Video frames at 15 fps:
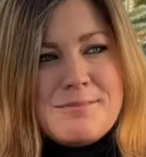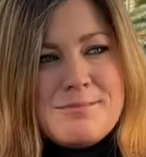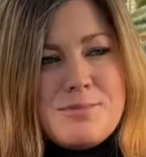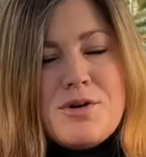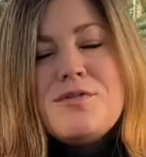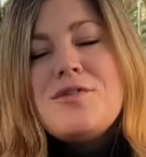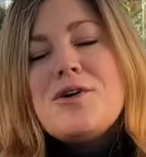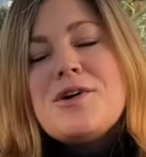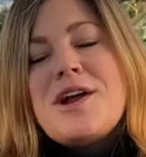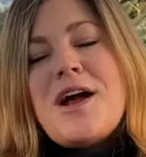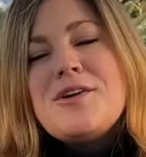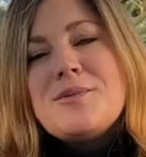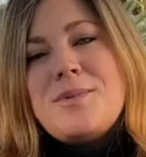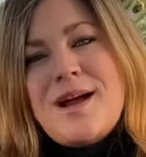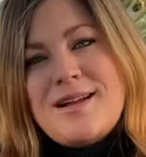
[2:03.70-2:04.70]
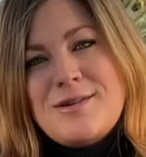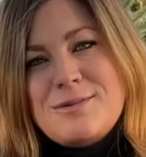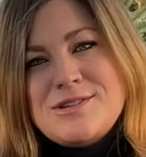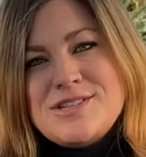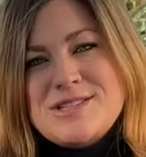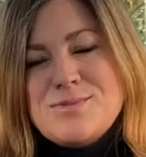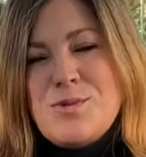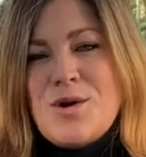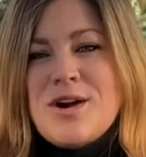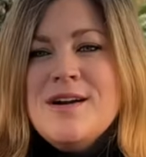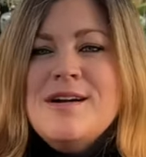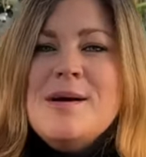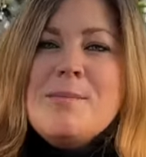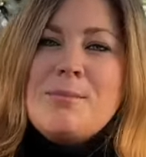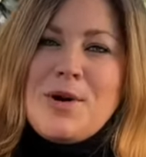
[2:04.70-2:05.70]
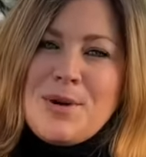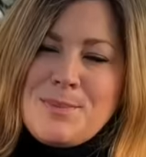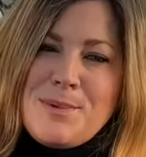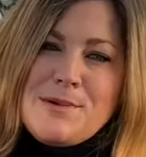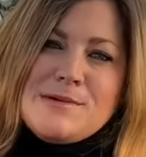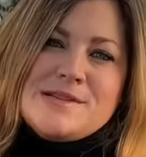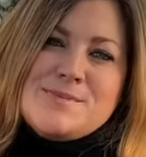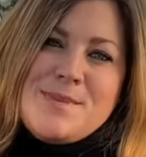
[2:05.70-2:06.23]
preferred color palette, which is more purples,